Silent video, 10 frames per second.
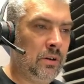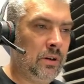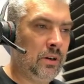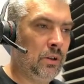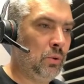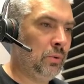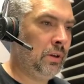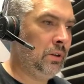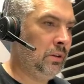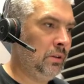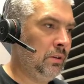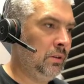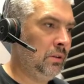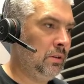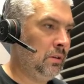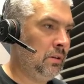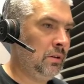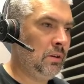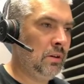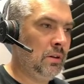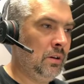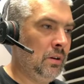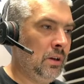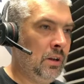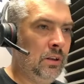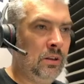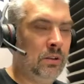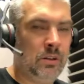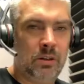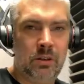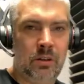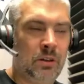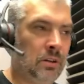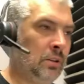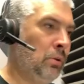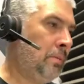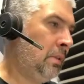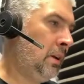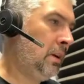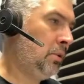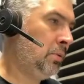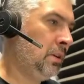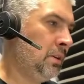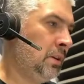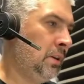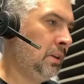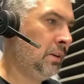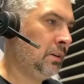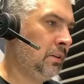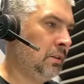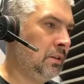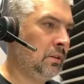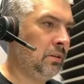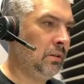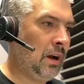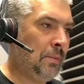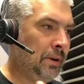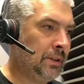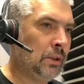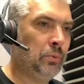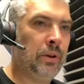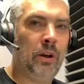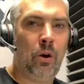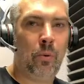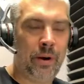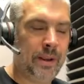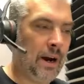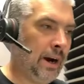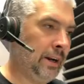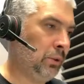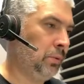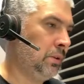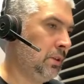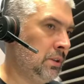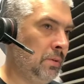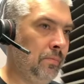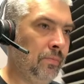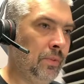I can log in. And this is the web client. You can see here the cameras that we already added to the system.